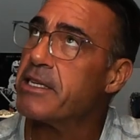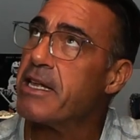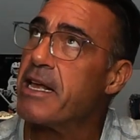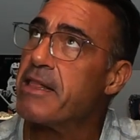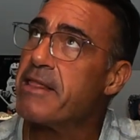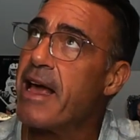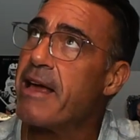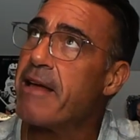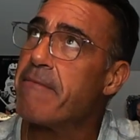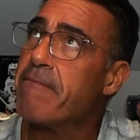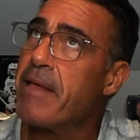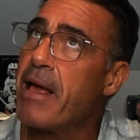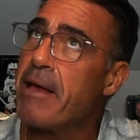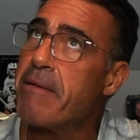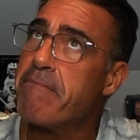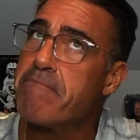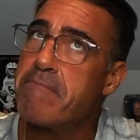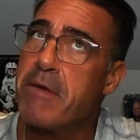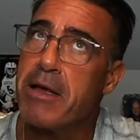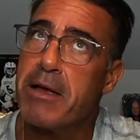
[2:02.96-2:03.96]

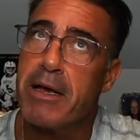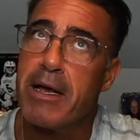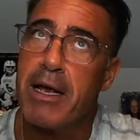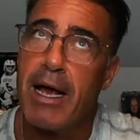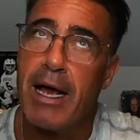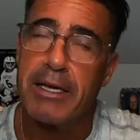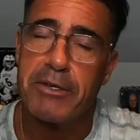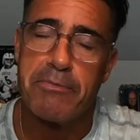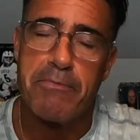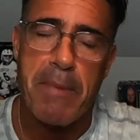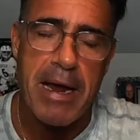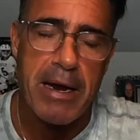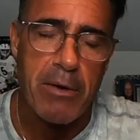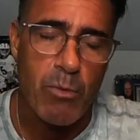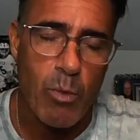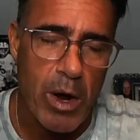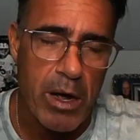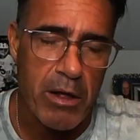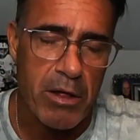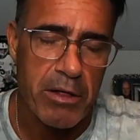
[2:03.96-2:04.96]
that has made
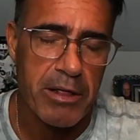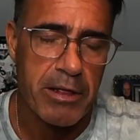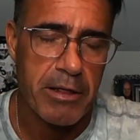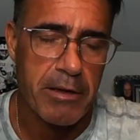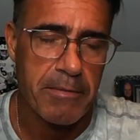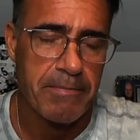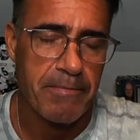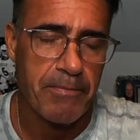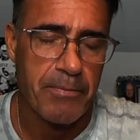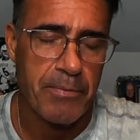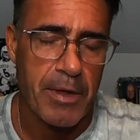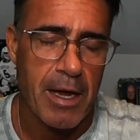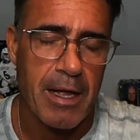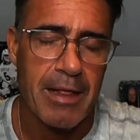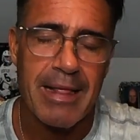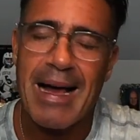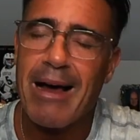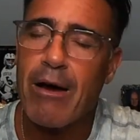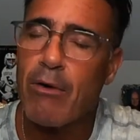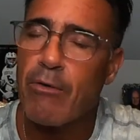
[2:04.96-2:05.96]
wealth,
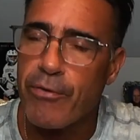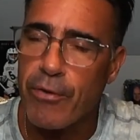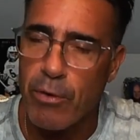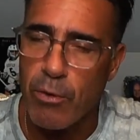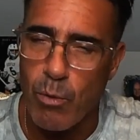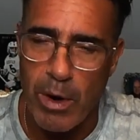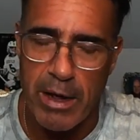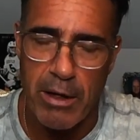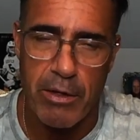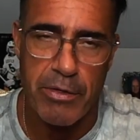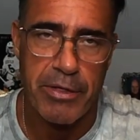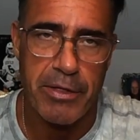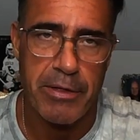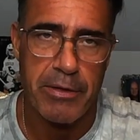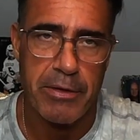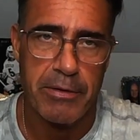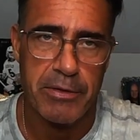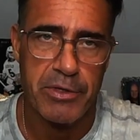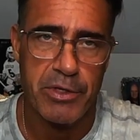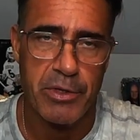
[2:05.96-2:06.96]
allowed for wealth
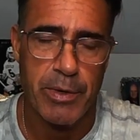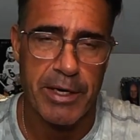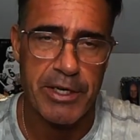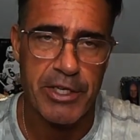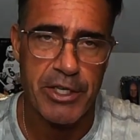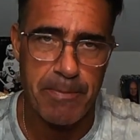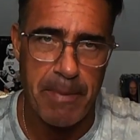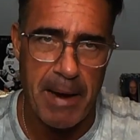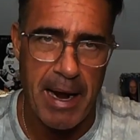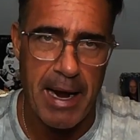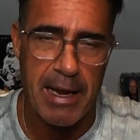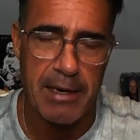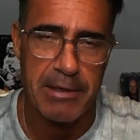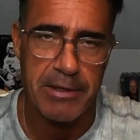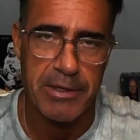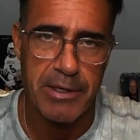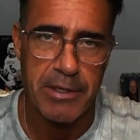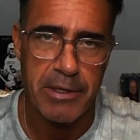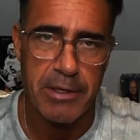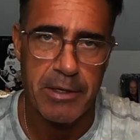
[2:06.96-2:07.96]
to
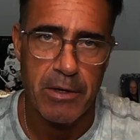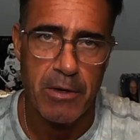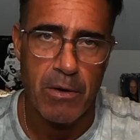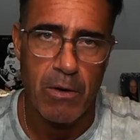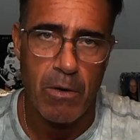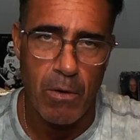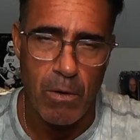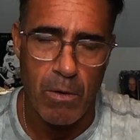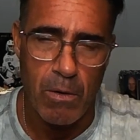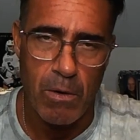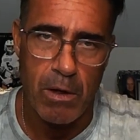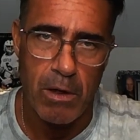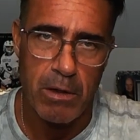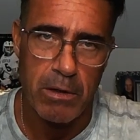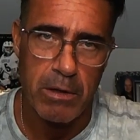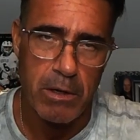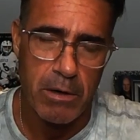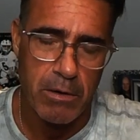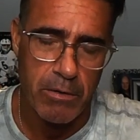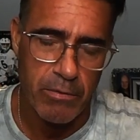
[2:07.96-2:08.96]
expand
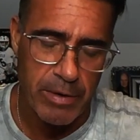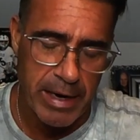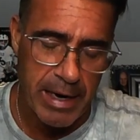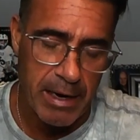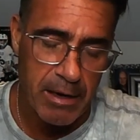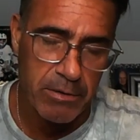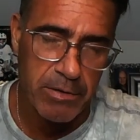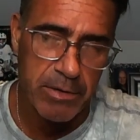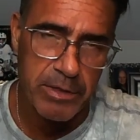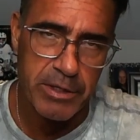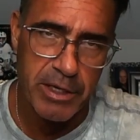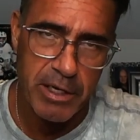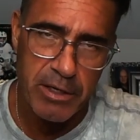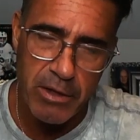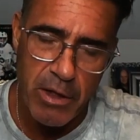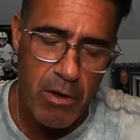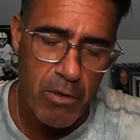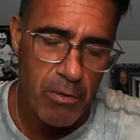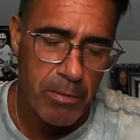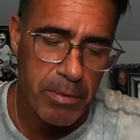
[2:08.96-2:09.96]
all around the
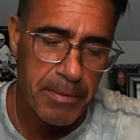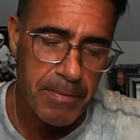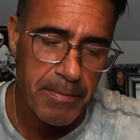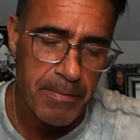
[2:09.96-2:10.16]
globe.